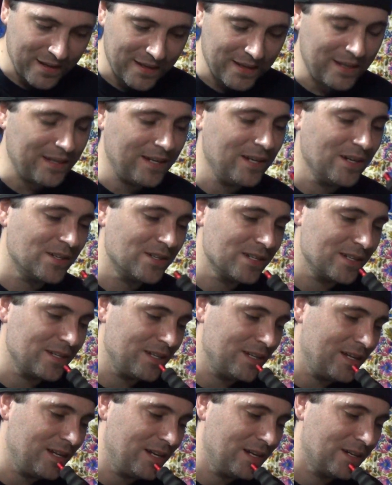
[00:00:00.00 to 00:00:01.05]

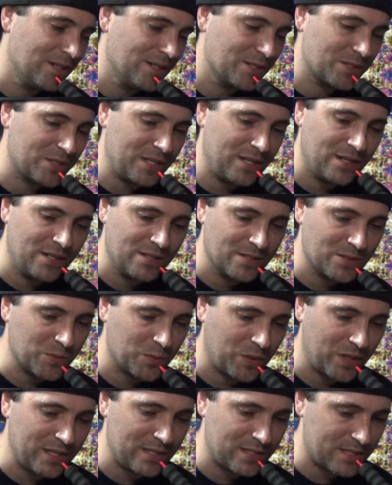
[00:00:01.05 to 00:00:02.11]
here's
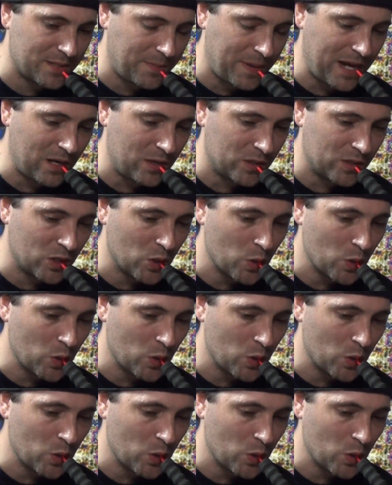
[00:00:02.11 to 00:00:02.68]
what it's about.